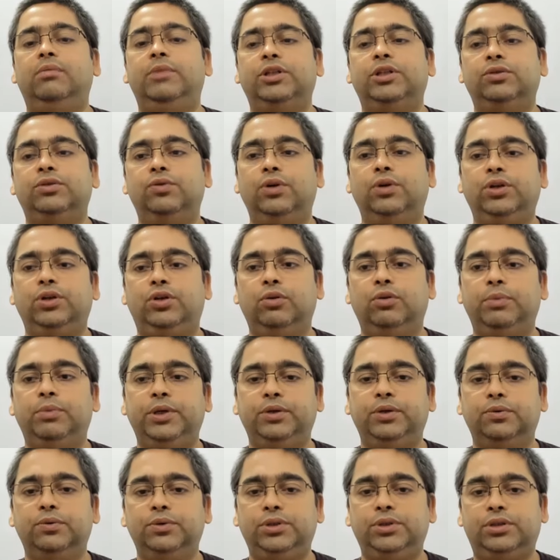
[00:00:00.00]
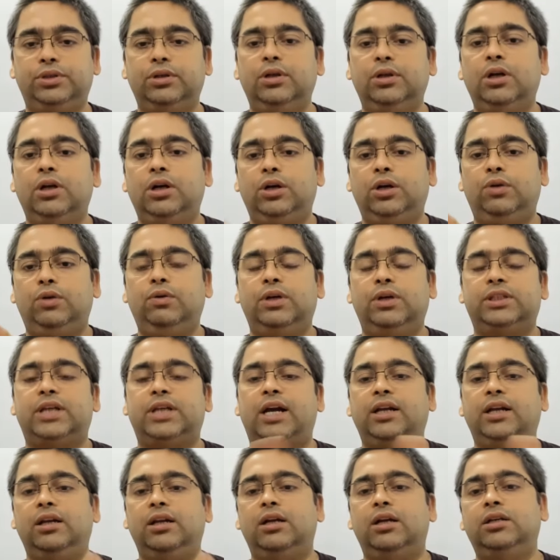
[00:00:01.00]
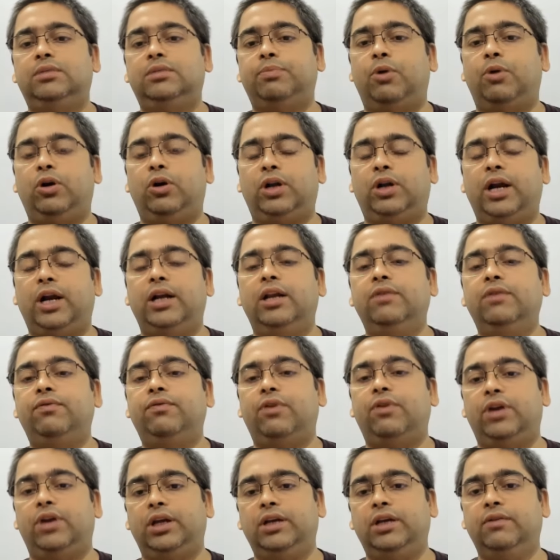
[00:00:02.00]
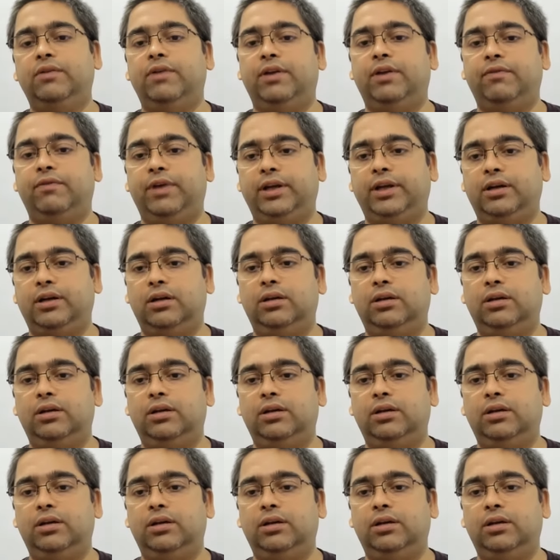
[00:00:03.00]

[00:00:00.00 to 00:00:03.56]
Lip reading: going to be used to assign a spot ID for a given vehicle.